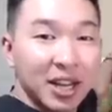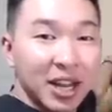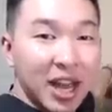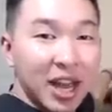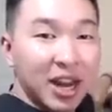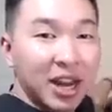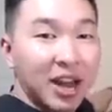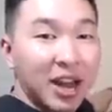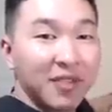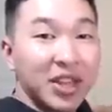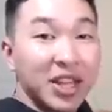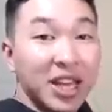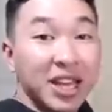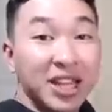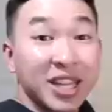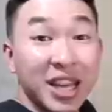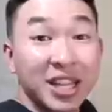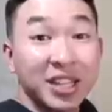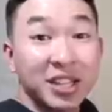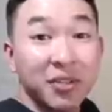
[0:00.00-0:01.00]
And I'll have that at
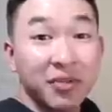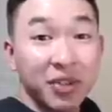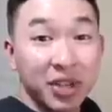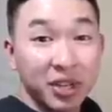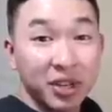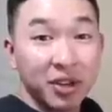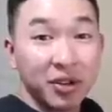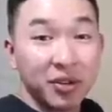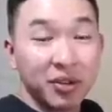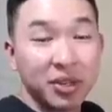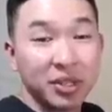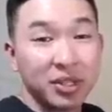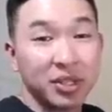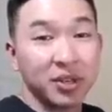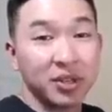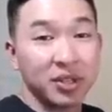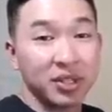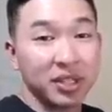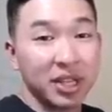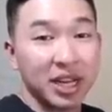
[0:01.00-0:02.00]
the end of the video. So
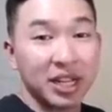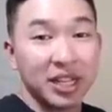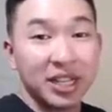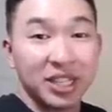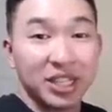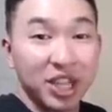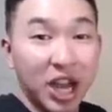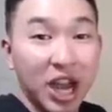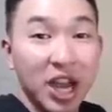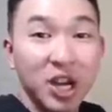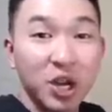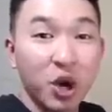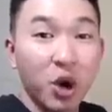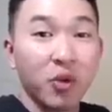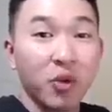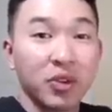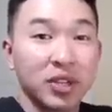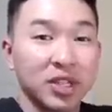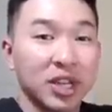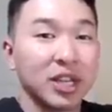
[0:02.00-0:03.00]
it's kind of these giant
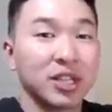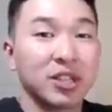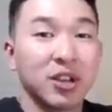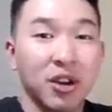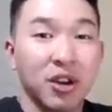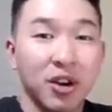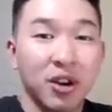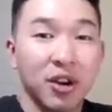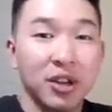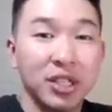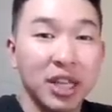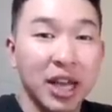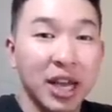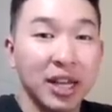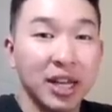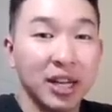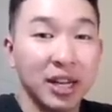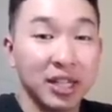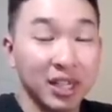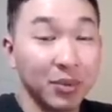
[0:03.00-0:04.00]
oversized cards,
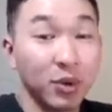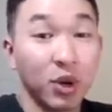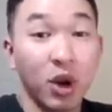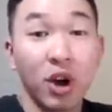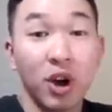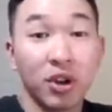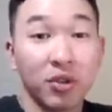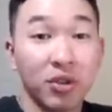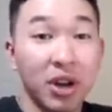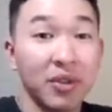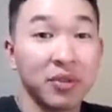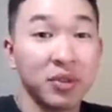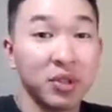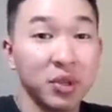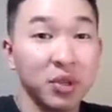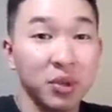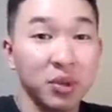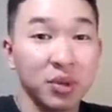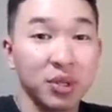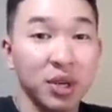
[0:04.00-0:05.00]
and some are autographed
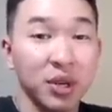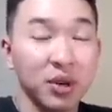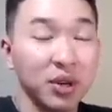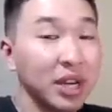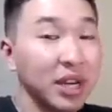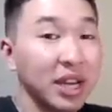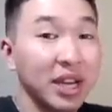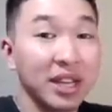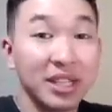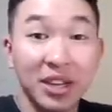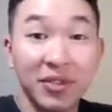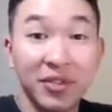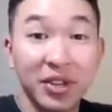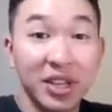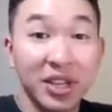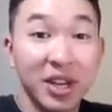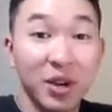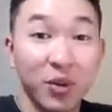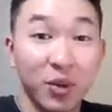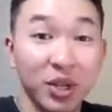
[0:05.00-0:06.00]
too. So
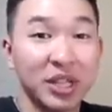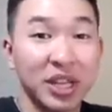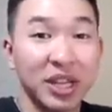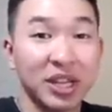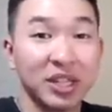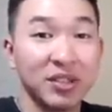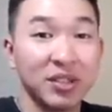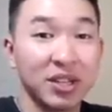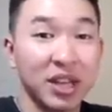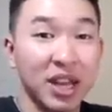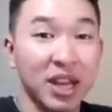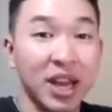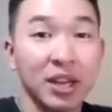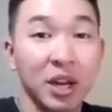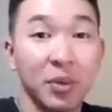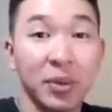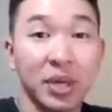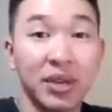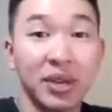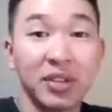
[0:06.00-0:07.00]
definitely worth taking a look at. And
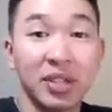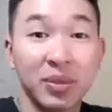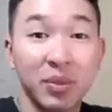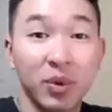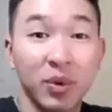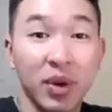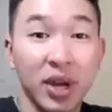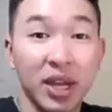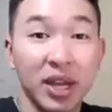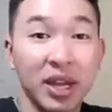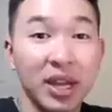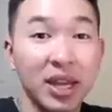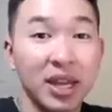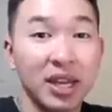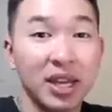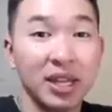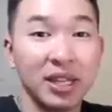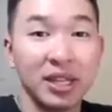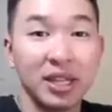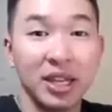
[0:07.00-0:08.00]
I'll be giving some away
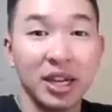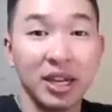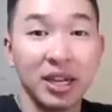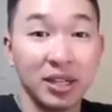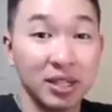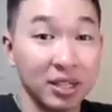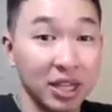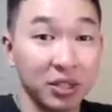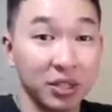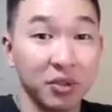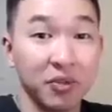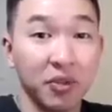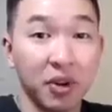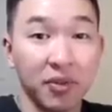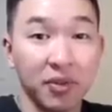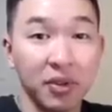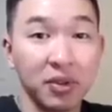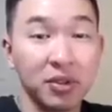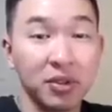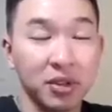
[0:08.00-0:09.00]
in the not too far
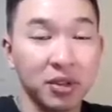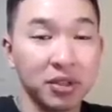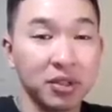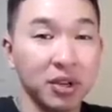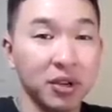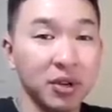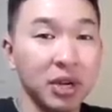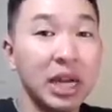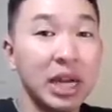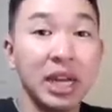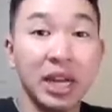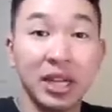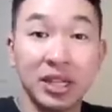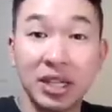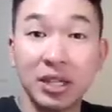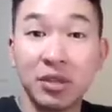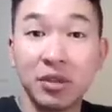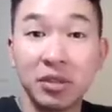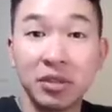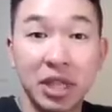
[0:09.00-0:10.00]
future. So yeah, stay
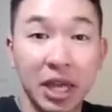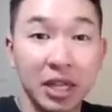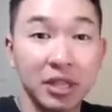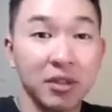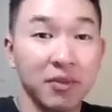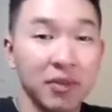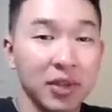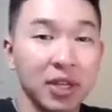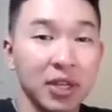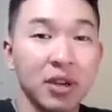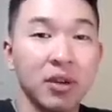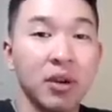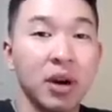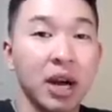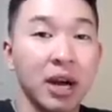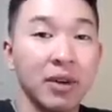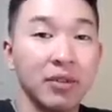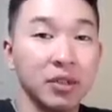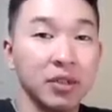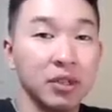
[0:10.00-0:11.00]
tuned to the end of the video. I'll
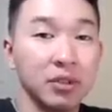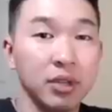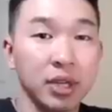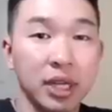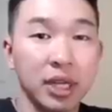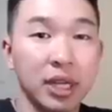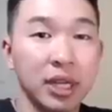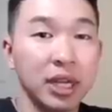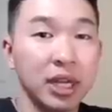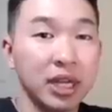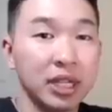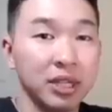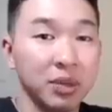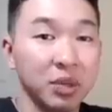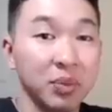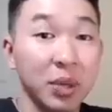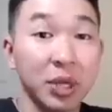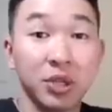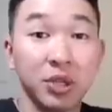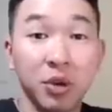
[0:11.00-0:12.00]
have a little look at some
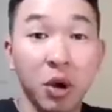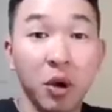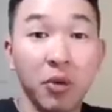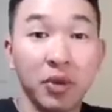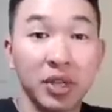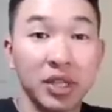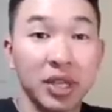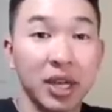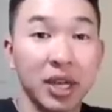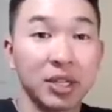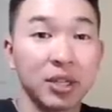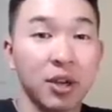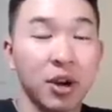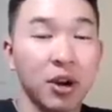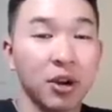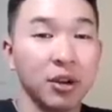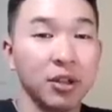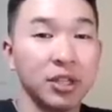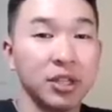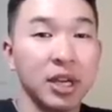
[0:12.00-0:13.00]
special oversized
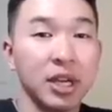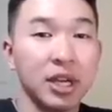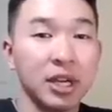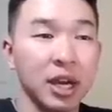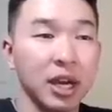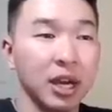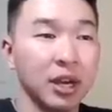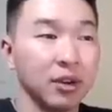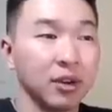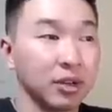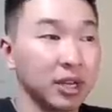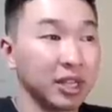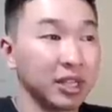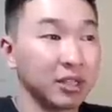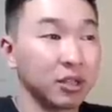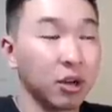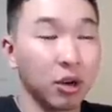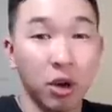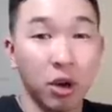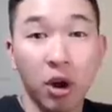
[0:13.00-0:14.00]
cards, or I guess
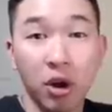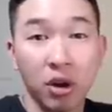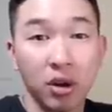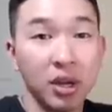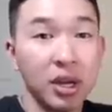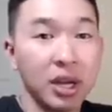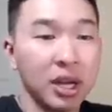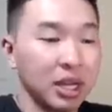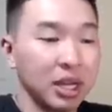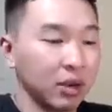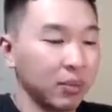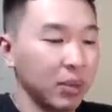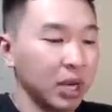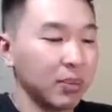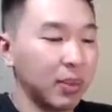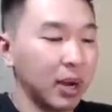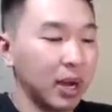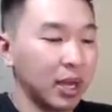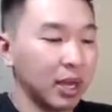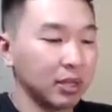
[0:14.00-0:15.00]
card art, that are made
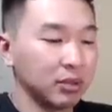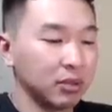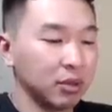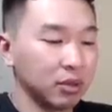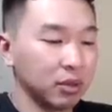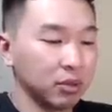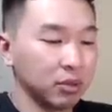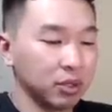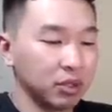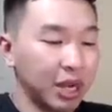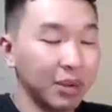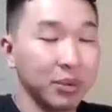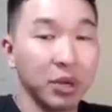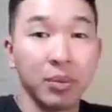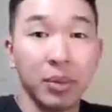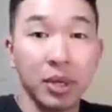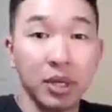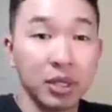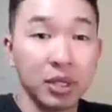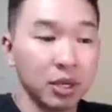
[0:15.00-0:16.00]
by a local shop near
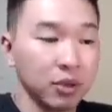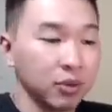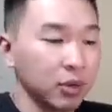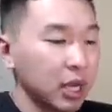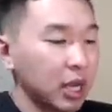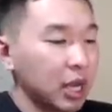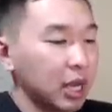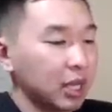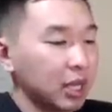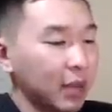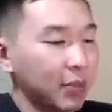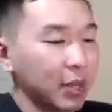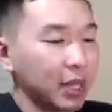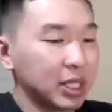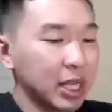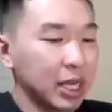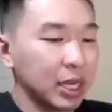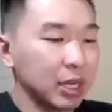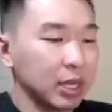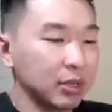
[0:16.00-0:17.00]
me. So that being
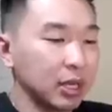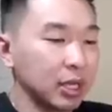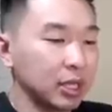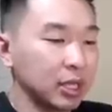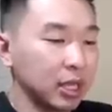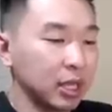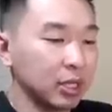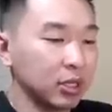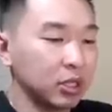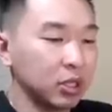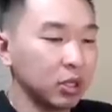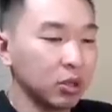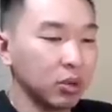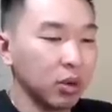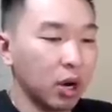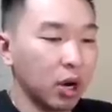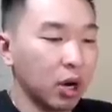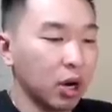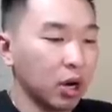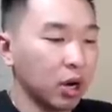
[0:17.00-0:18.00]
said, let's get into
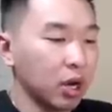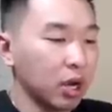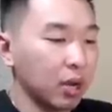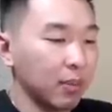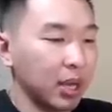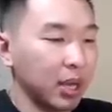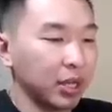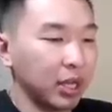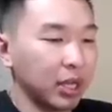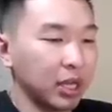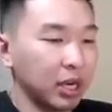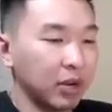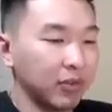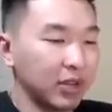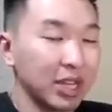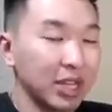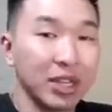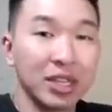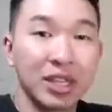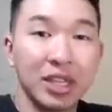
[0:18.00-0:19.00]
our mail day here. If you
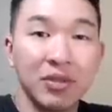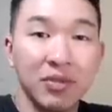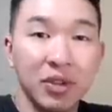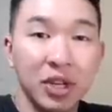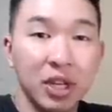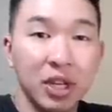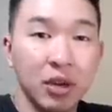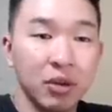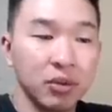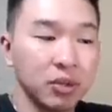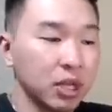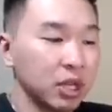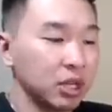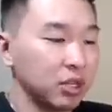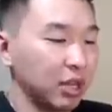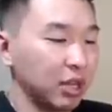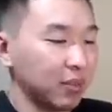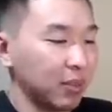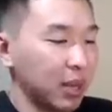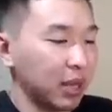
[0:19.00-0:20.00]
guys like these videos, you
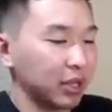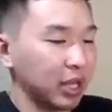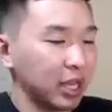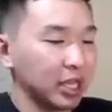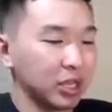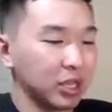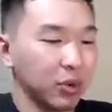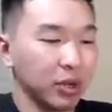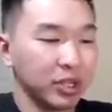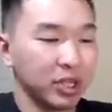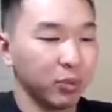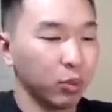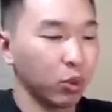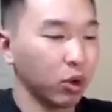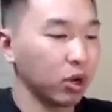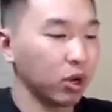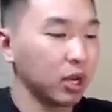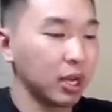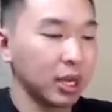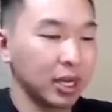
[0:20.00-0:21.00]
like mail days and want to see
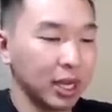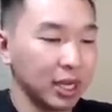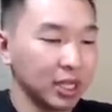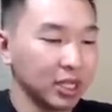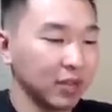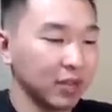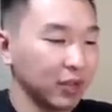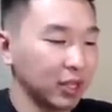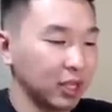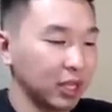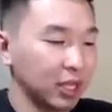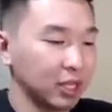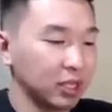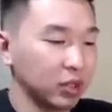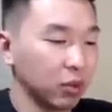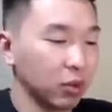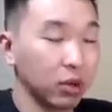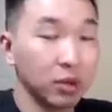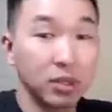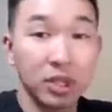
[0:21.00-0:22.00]
more kind of stuff like this
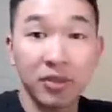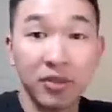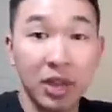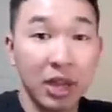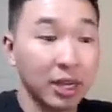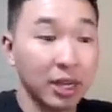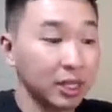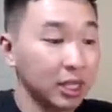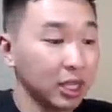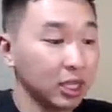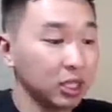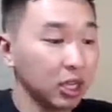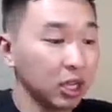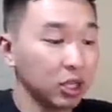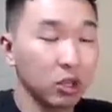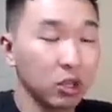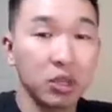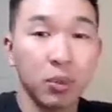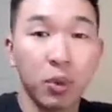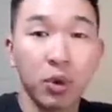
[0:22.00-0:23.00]
or stuff not like this,
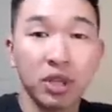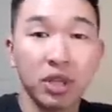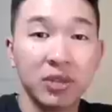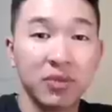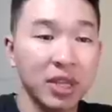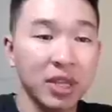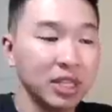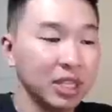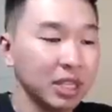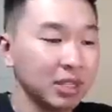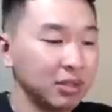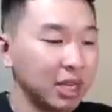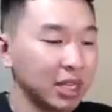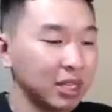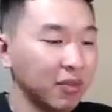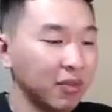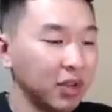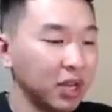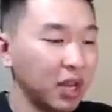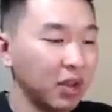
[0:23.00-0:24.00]
show support in these vids, like
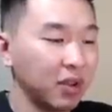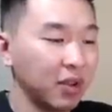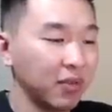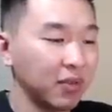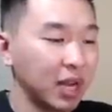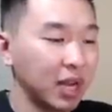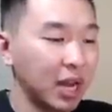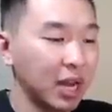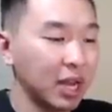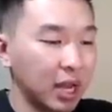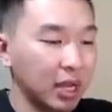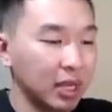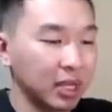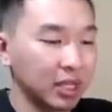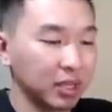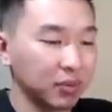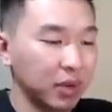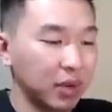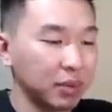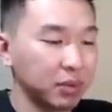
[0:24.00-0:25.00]
the video if you have not, and then
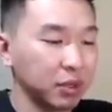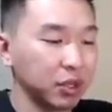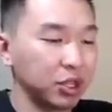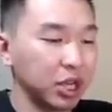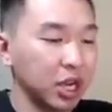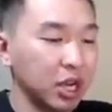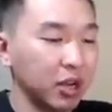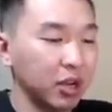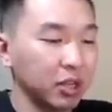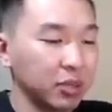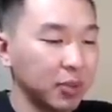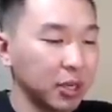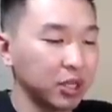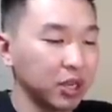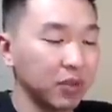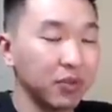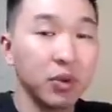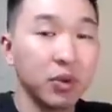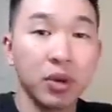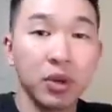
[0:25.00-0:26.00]
subscribe to the channel, especially
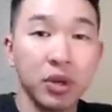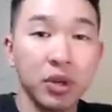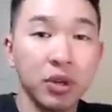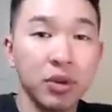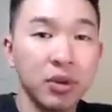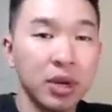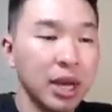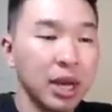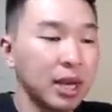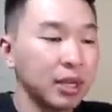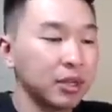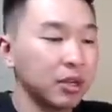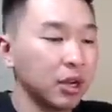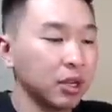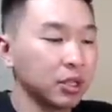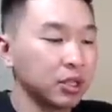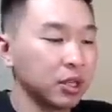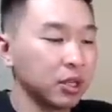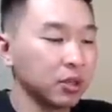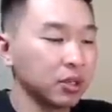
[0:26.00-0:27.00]
if you are new. You can
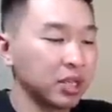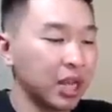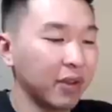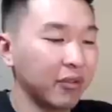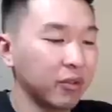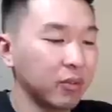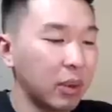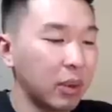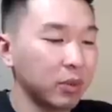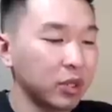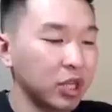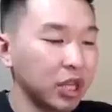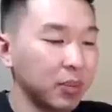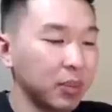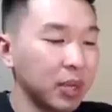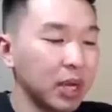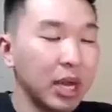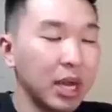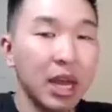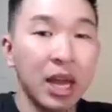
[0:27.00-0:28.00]
also sign up for membership,
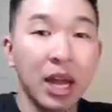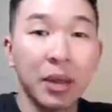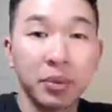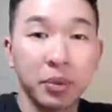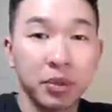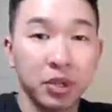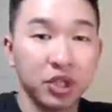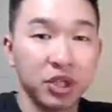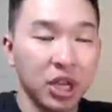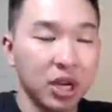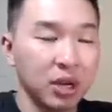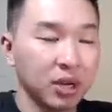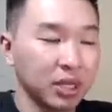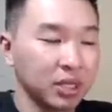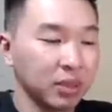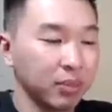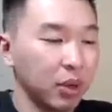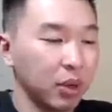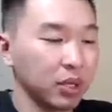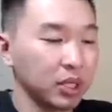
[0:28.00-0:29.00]
help support the channel, get
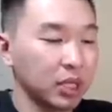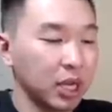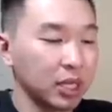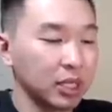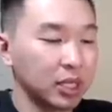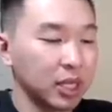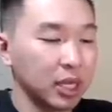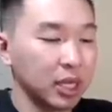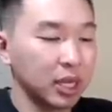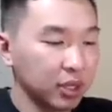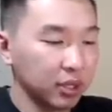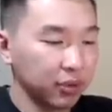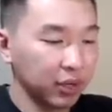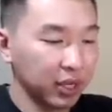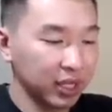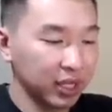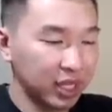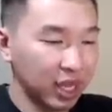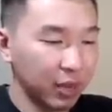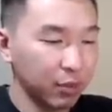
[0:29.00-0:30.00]
some bonus content. The link
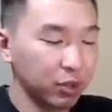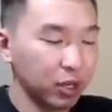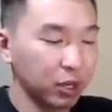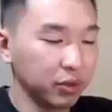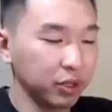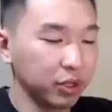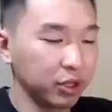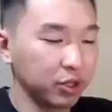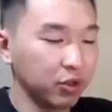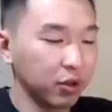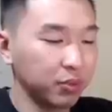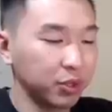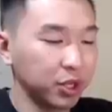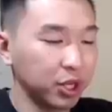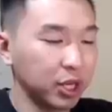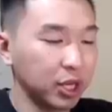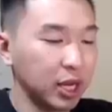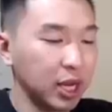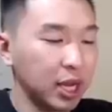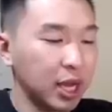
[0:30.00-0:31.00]
is down below in the
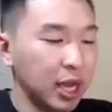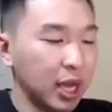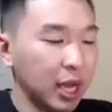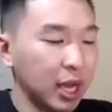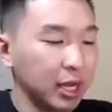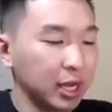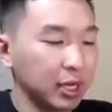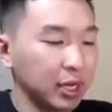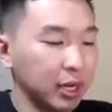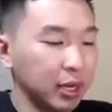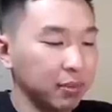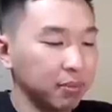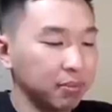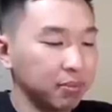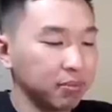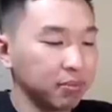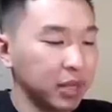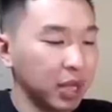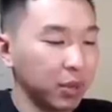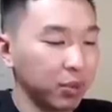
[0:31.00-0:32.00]
description, and
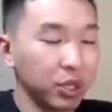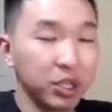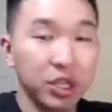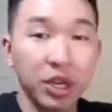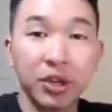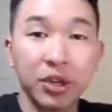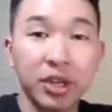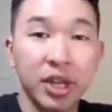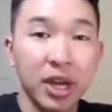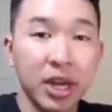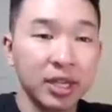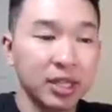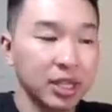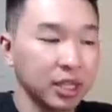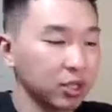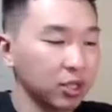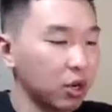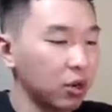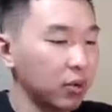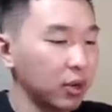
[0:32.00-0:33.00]
yeah, appreciate all you guys
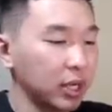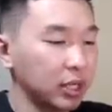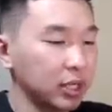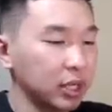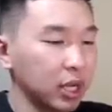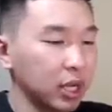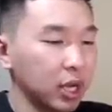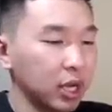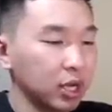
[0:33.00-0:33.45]
as always.